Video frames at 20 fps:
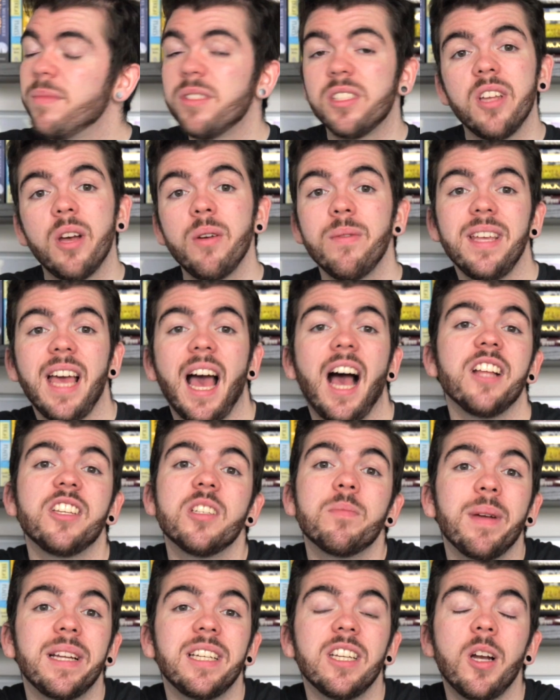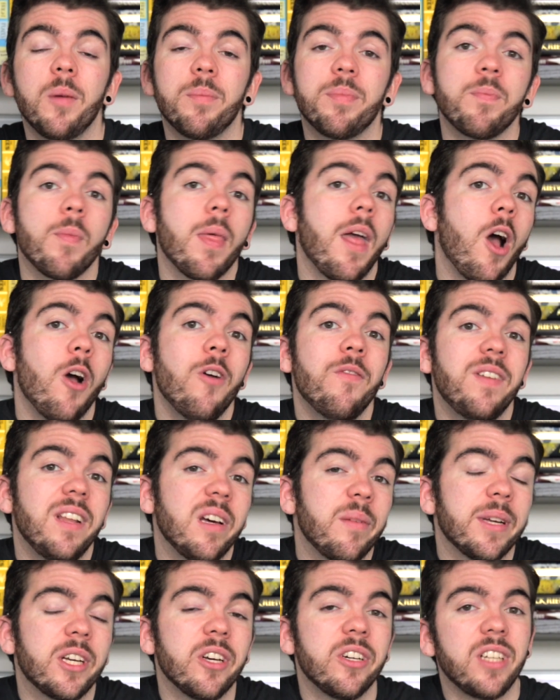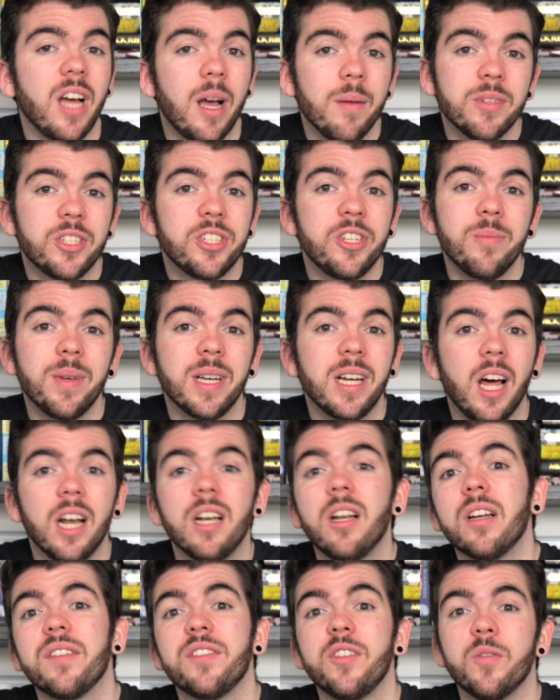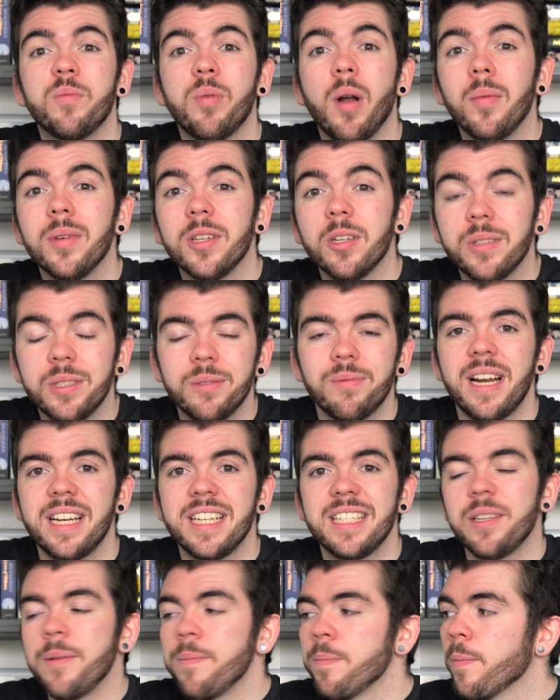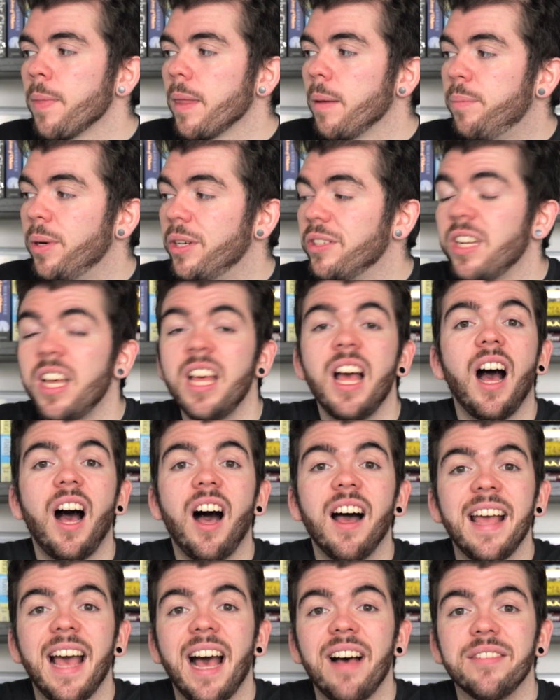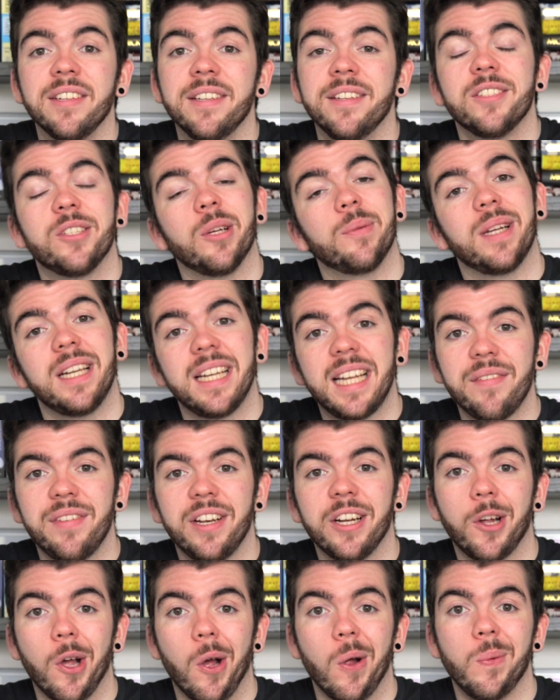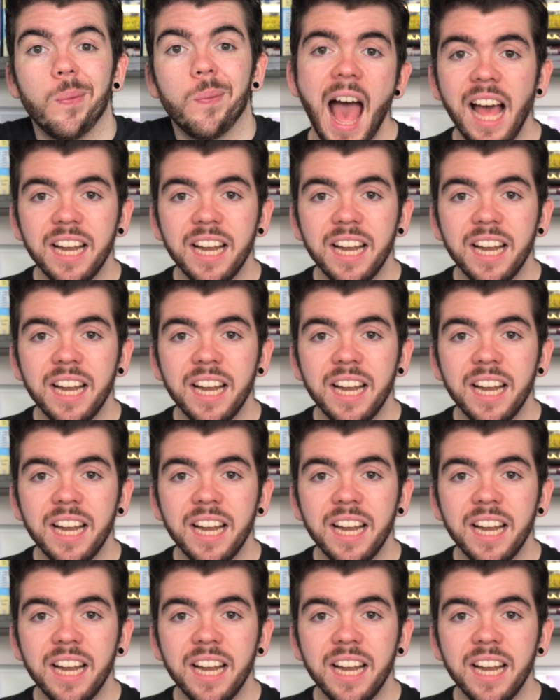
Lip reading: So yeah, I just picked it up. Hopefully it'll be good. I'm assuming a lot of you have probably already read it, but I haven't, so I'm gonna give it a go.